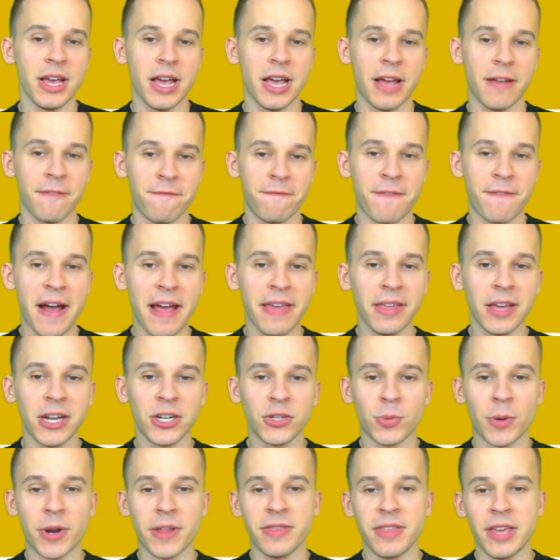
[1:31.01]
And finally, I
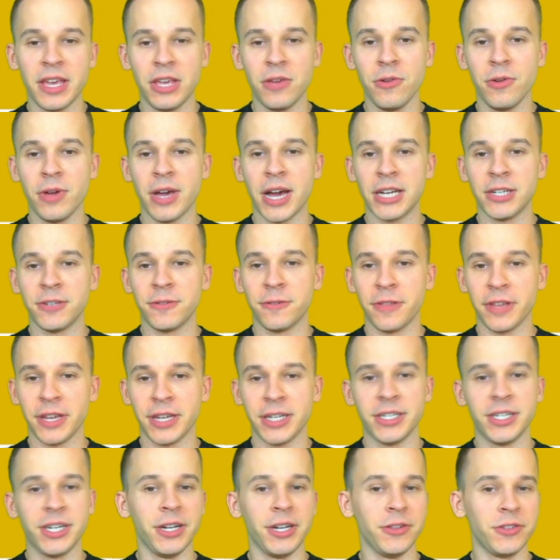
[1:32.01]
just want to thank you guys for the
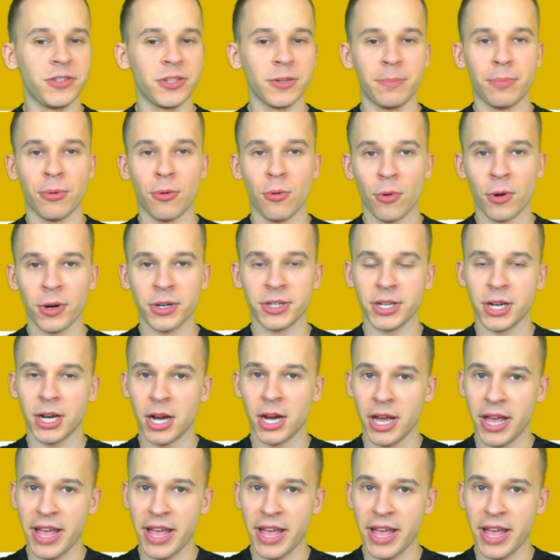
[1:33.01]
continued support.